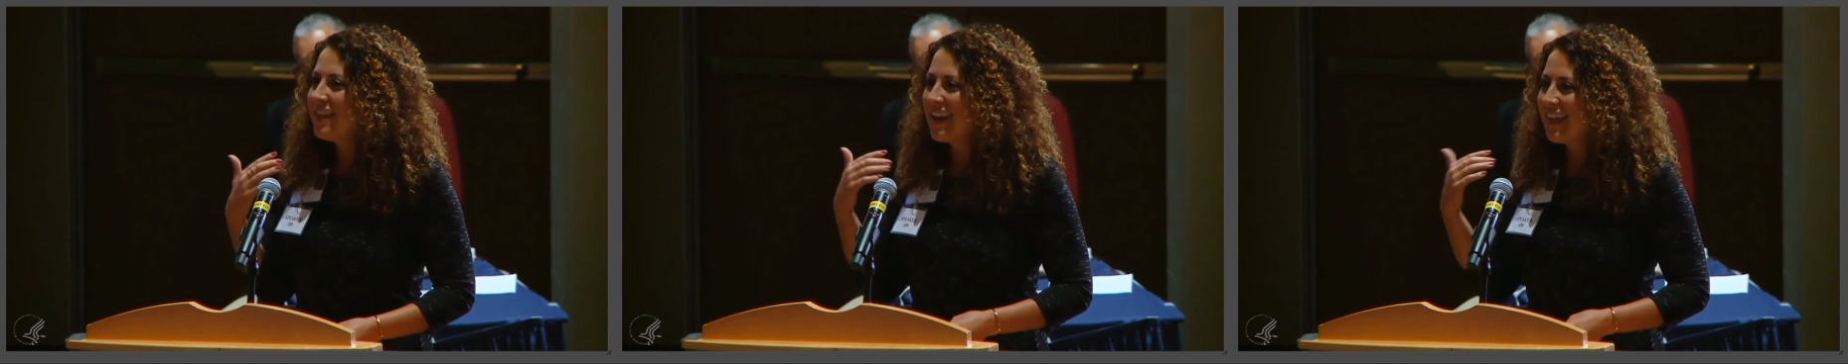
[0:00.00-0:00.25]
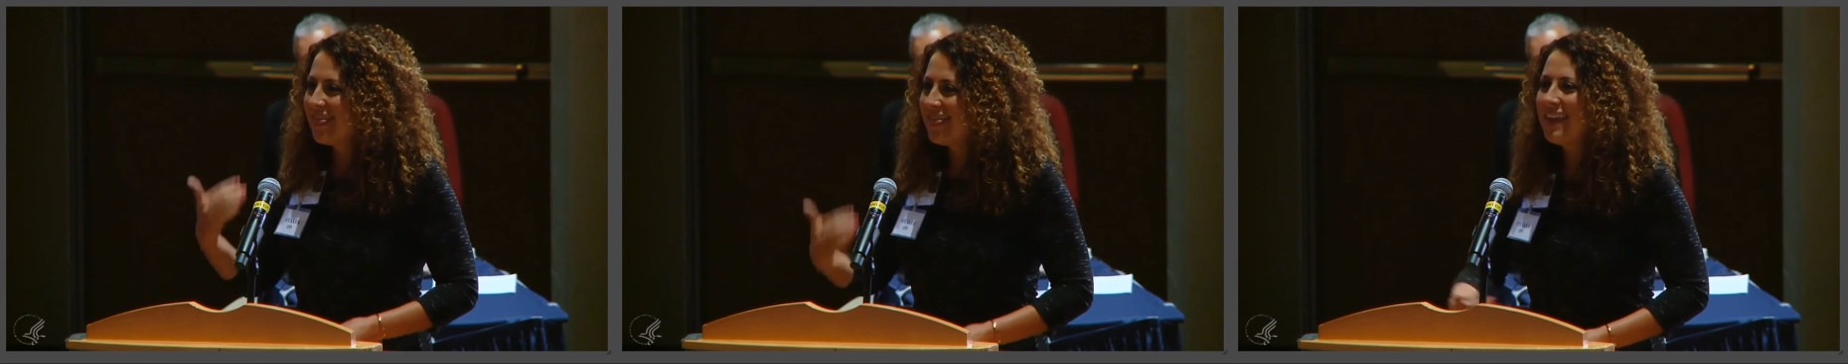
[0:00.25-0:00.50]
that
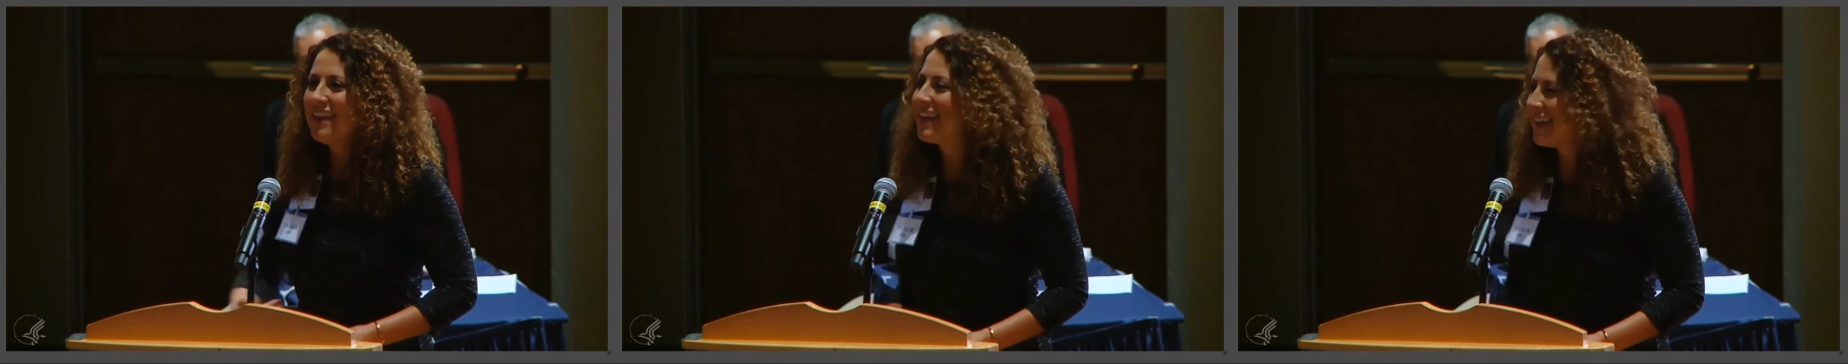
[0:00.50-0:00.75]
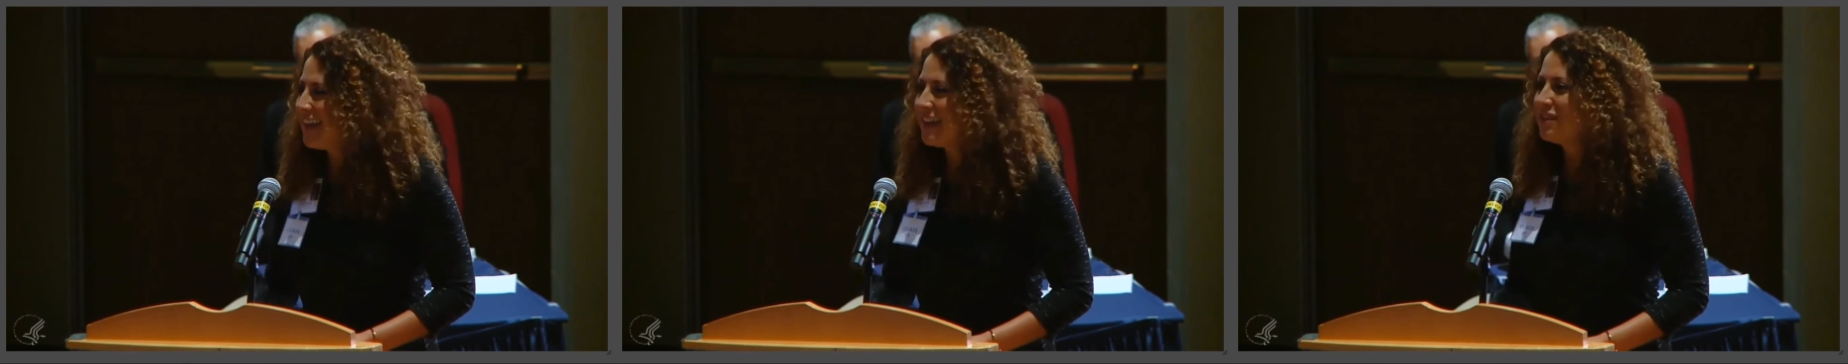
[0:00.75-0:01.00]
I think
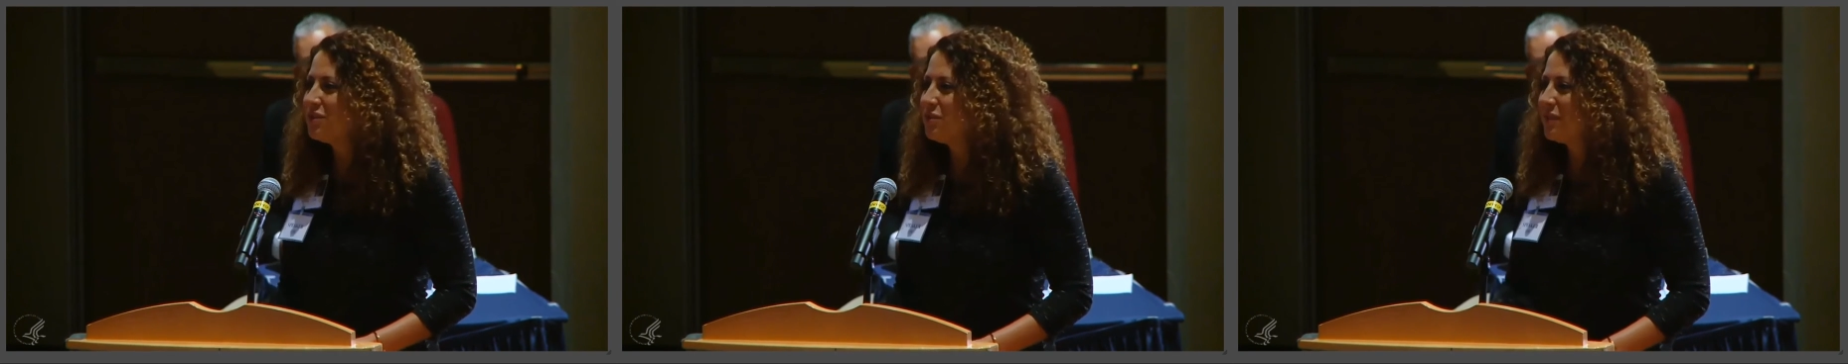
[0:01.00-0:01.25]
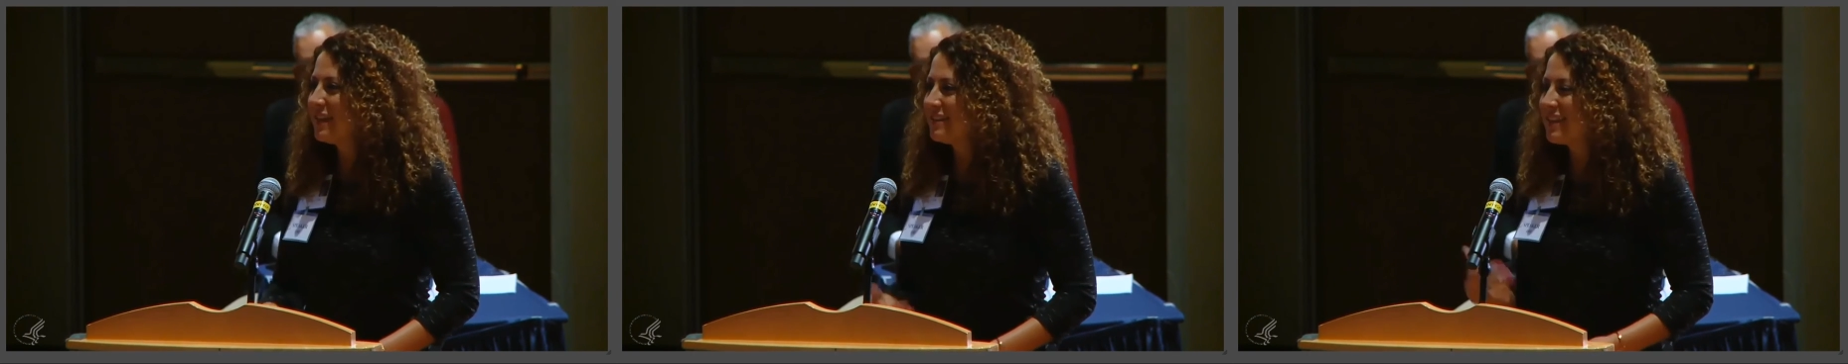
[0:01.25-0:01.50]
I can't
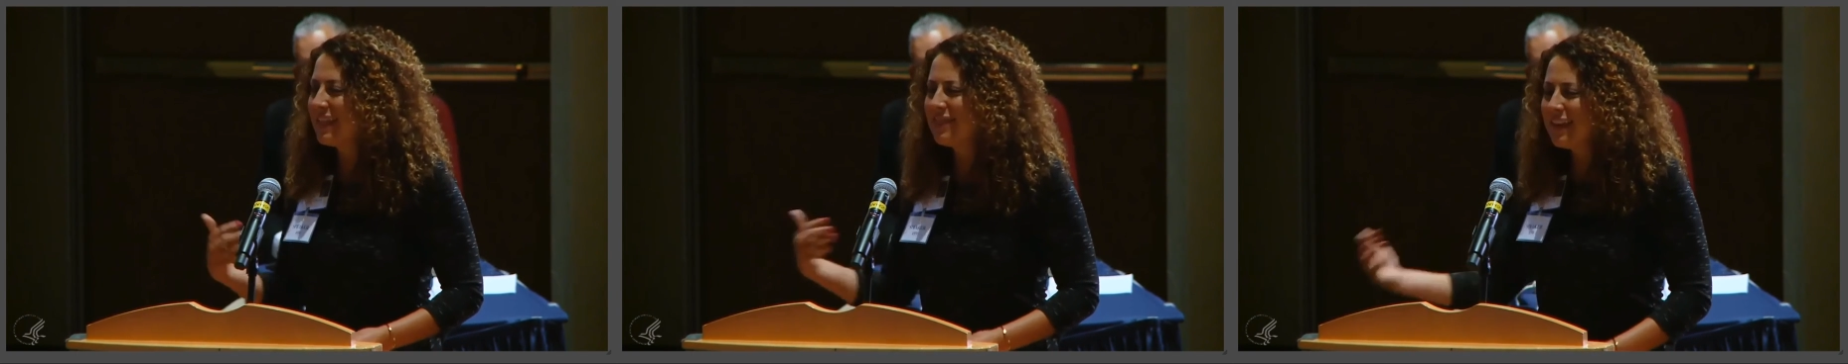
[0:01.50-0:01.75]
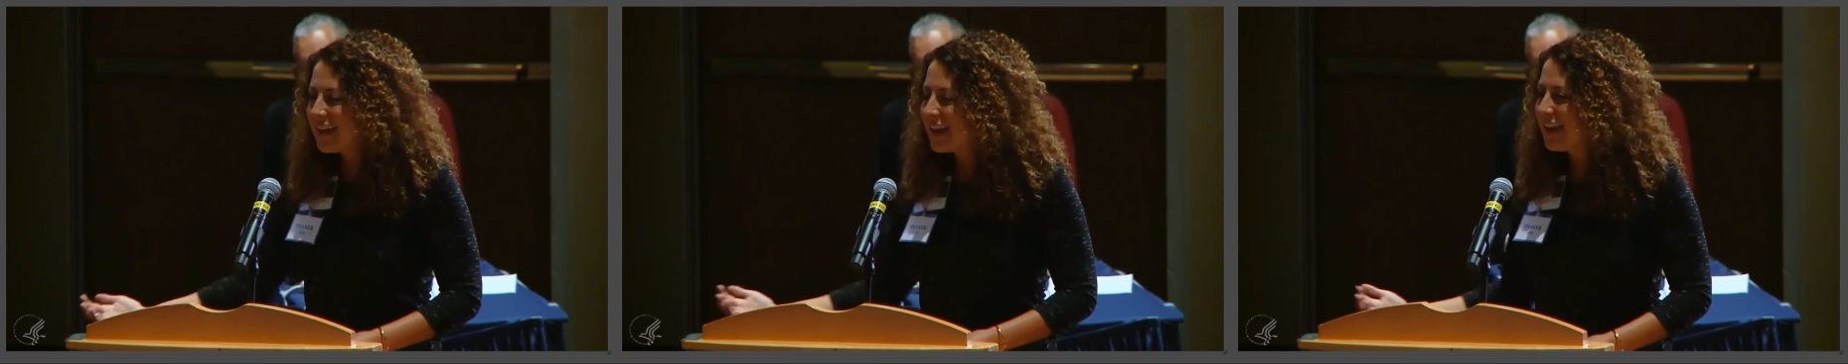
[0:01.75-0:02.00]
do things. I
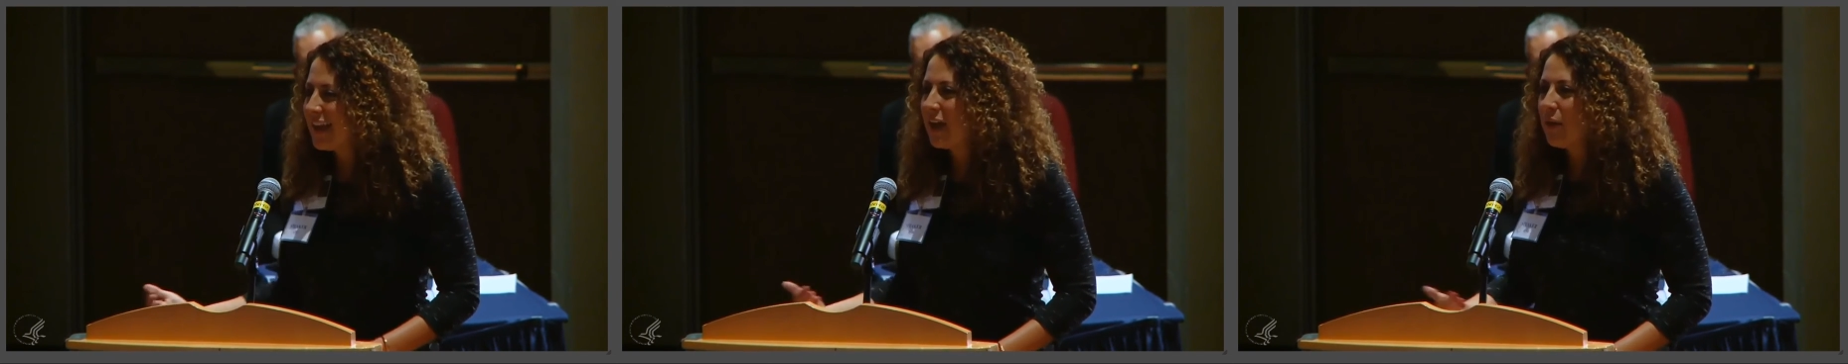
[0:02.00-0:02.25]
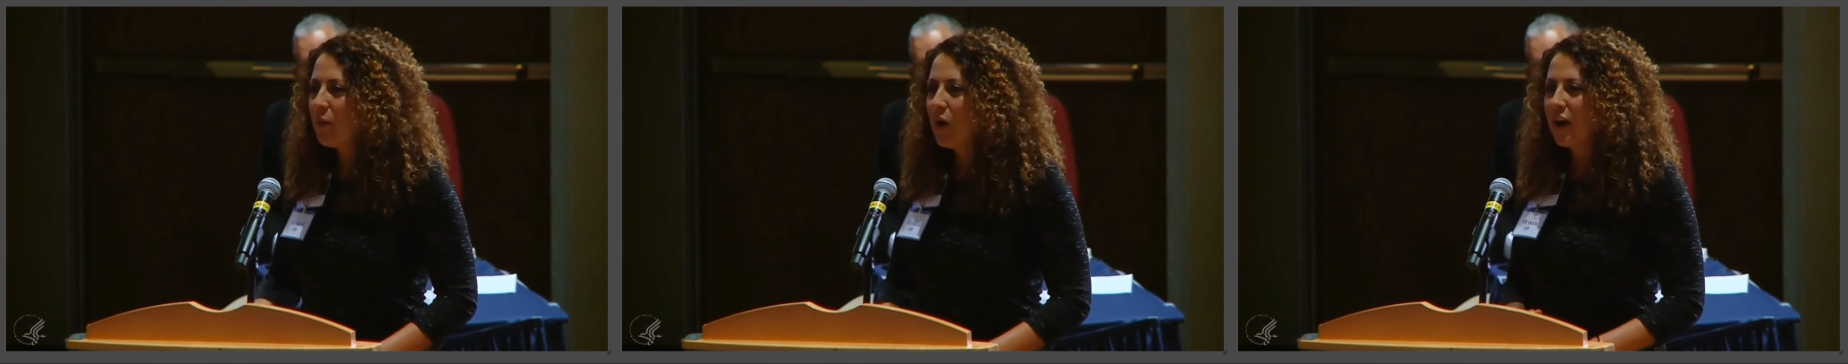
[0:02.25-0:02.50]
think I
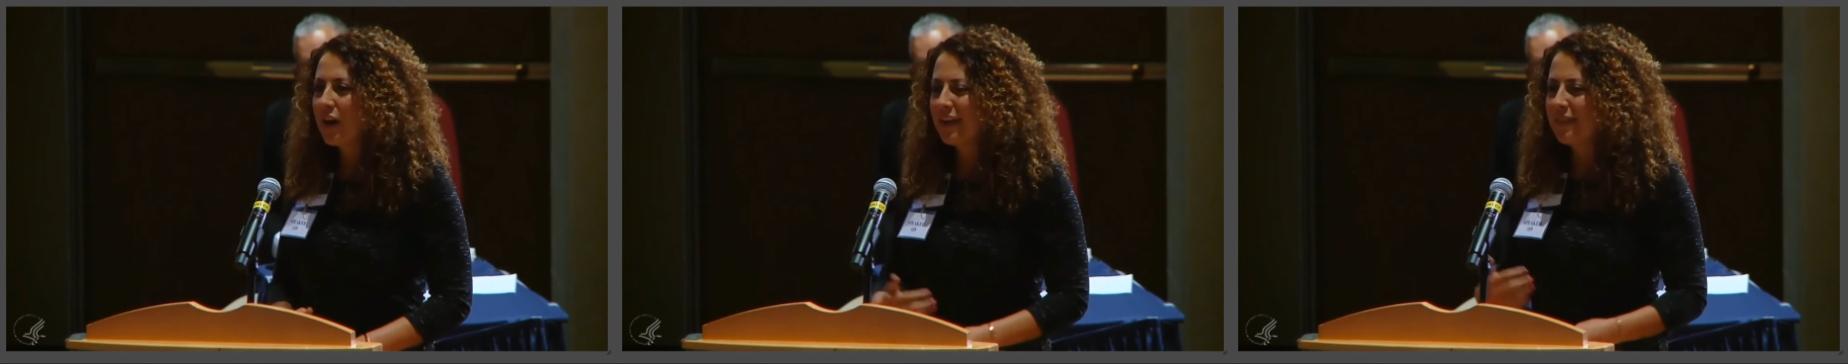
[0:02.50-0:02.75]
can't walk.